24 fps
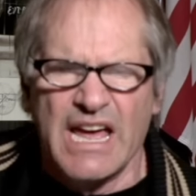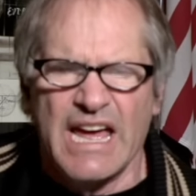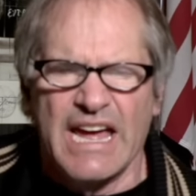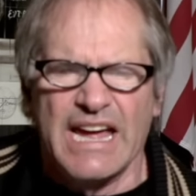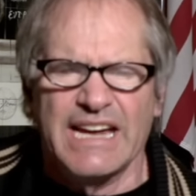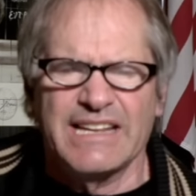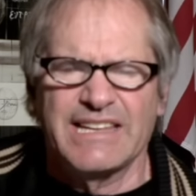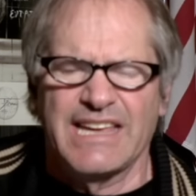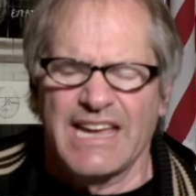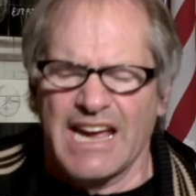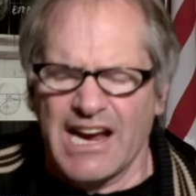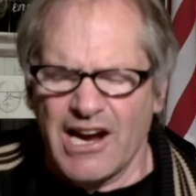
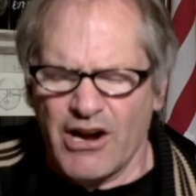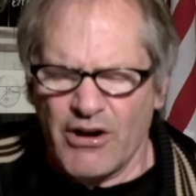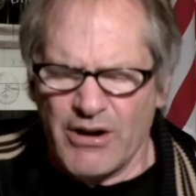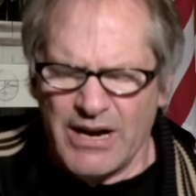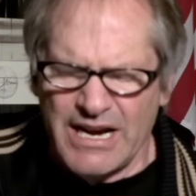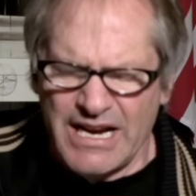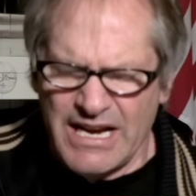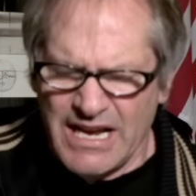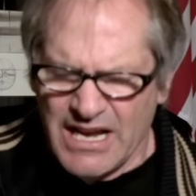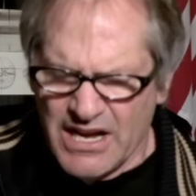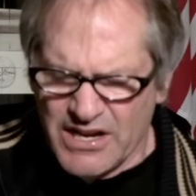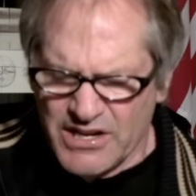And
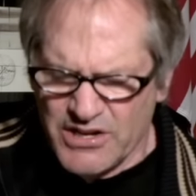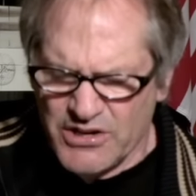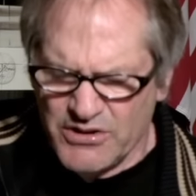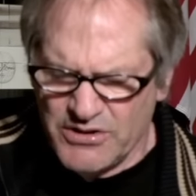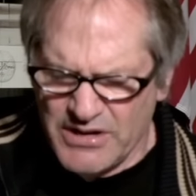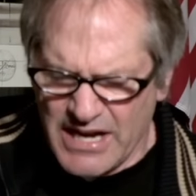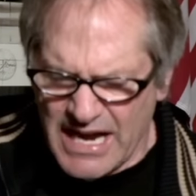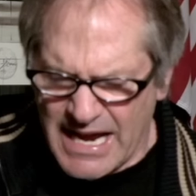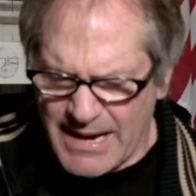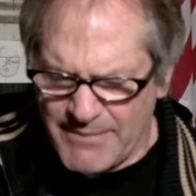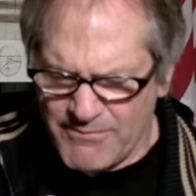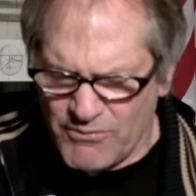Gary, you
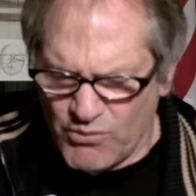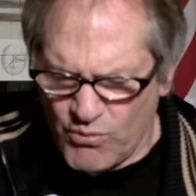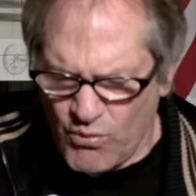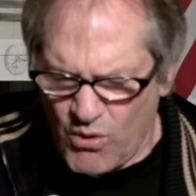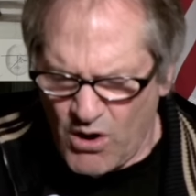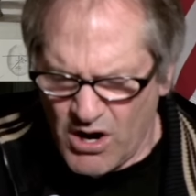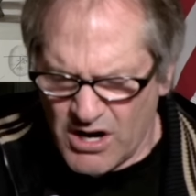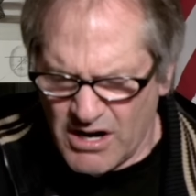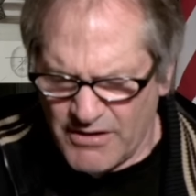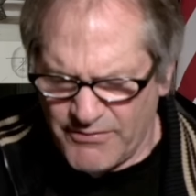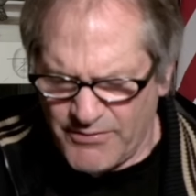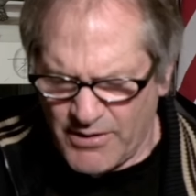named
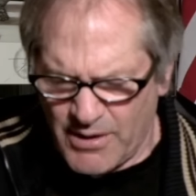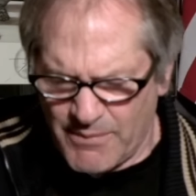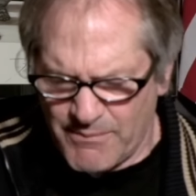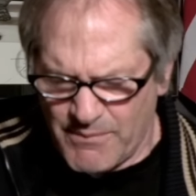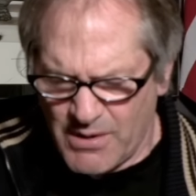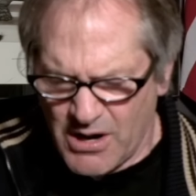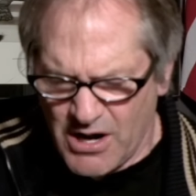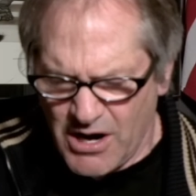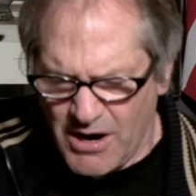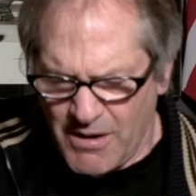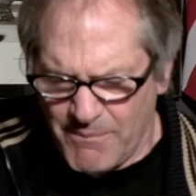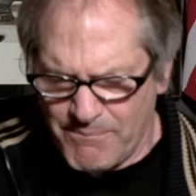one of them,
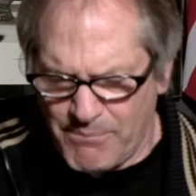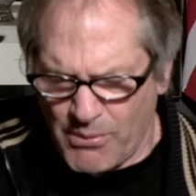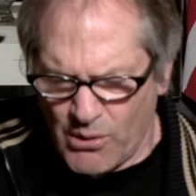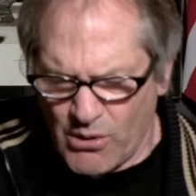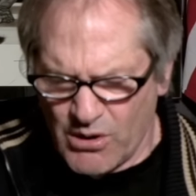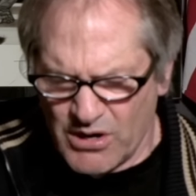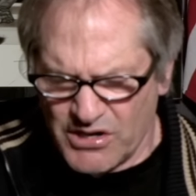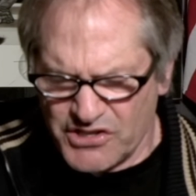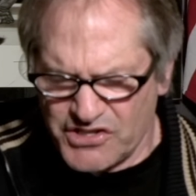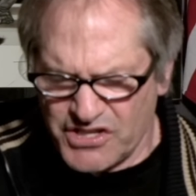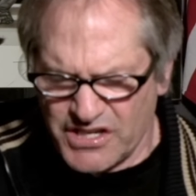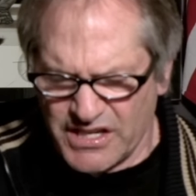
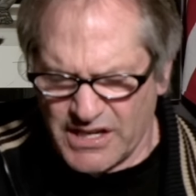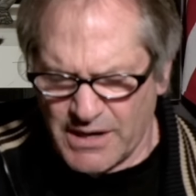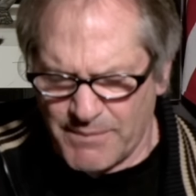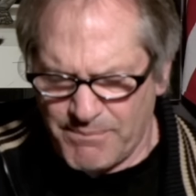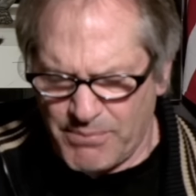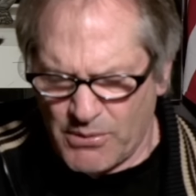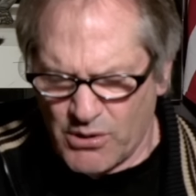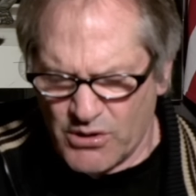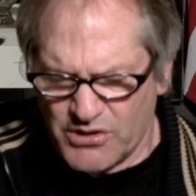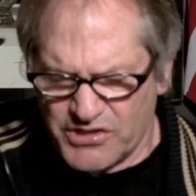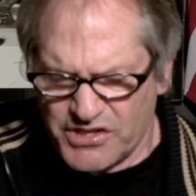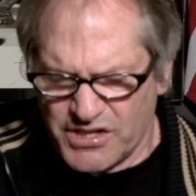
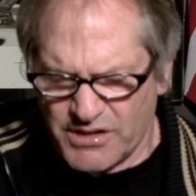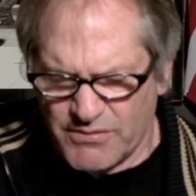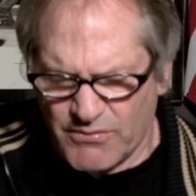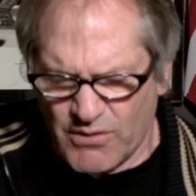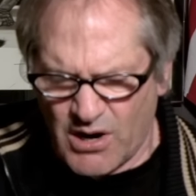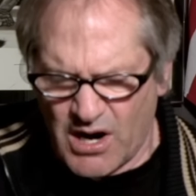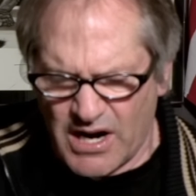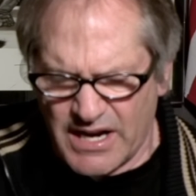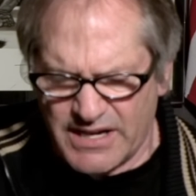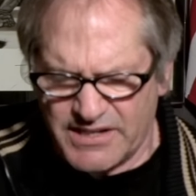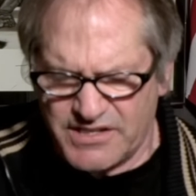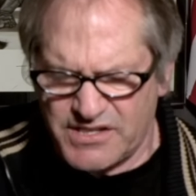abortion
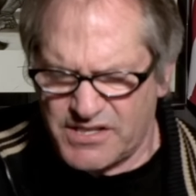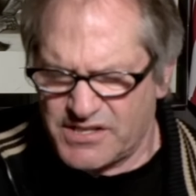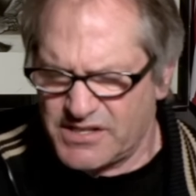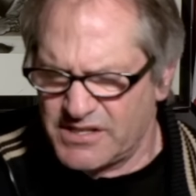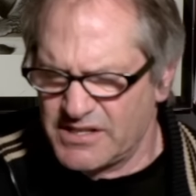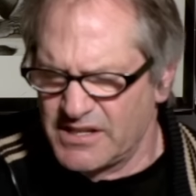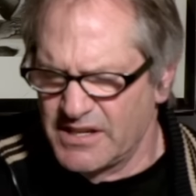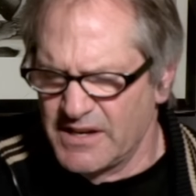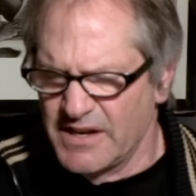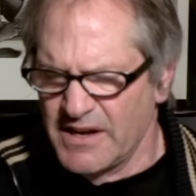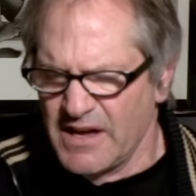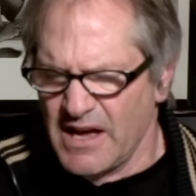rights.